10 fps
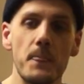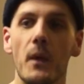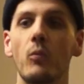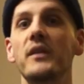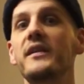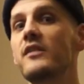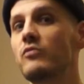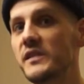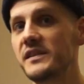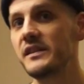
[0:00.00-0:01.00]
One day he
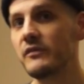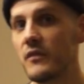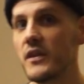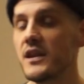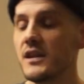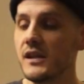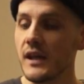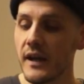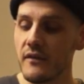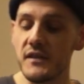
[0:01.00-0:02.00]
received the
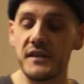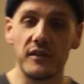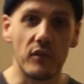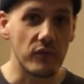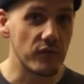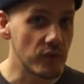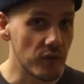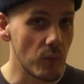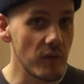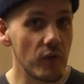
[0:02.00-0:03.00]
visit of
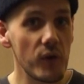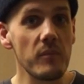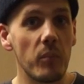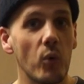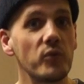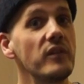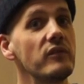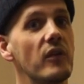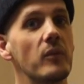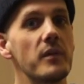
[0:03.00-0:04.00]
someone very important
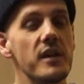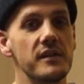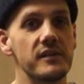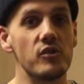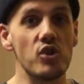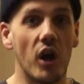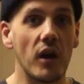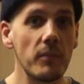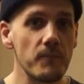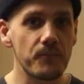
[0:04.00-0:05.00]
from his
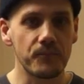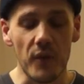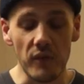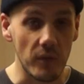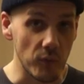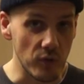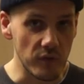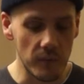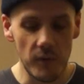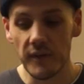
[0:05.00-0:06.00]
job, from the
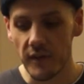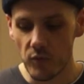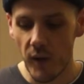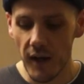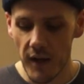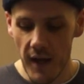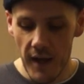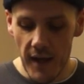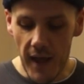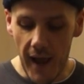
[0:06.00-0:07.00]
government as well,
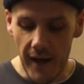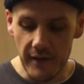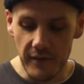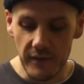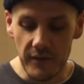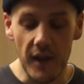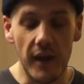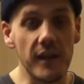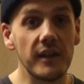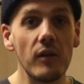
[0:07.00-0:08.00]
and
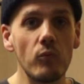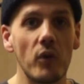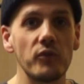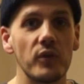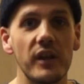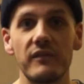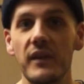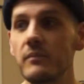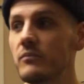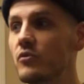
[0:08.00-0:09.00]
he didn't want to give
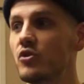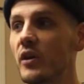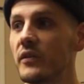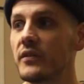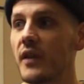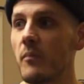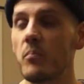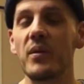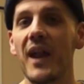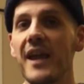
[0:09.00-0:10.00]
him just a
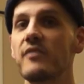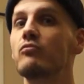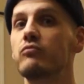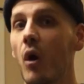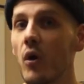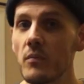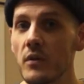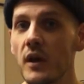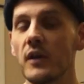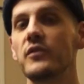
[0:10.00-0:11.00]
plain
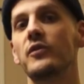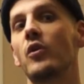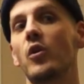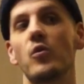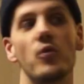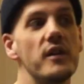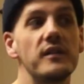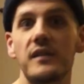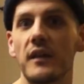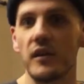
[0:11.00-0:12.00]
rum, so he
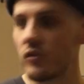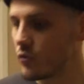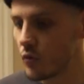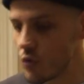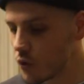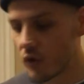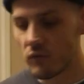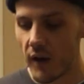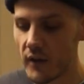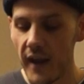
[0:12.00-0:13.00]
started to look
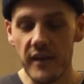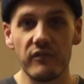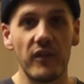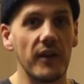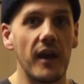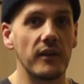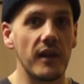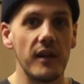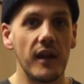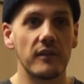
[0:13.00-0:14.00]
around and he found out
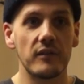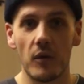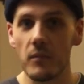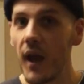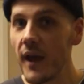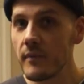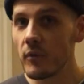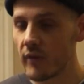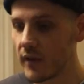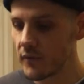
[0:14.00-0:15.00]
that he had some lime
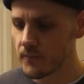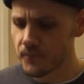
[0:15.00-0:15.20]
around.